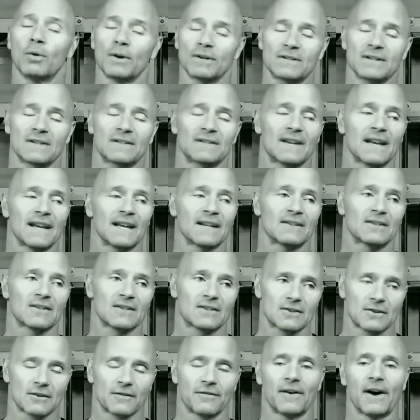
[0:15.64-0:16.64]
What does it take
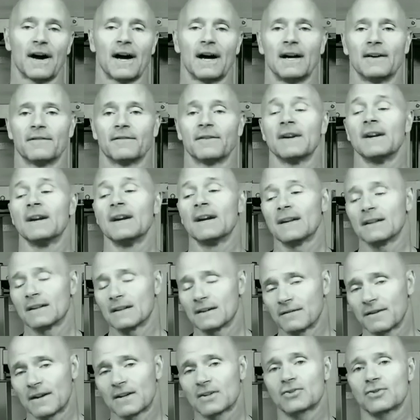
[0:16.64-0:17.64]
to survive?
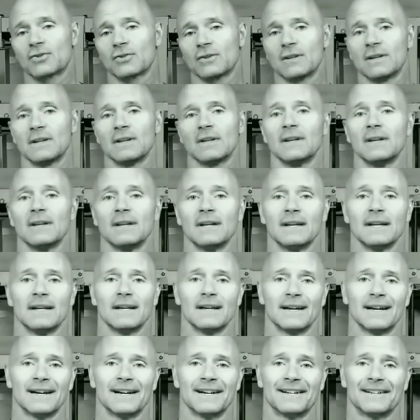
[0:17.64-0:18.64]
And then eventually,
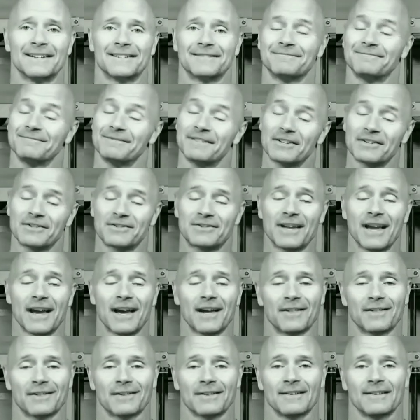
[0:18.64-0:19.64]
uh, there's
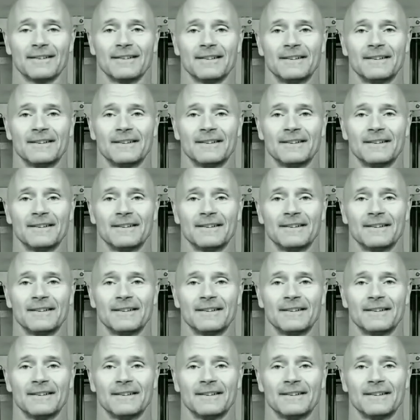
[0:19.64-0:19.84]
death.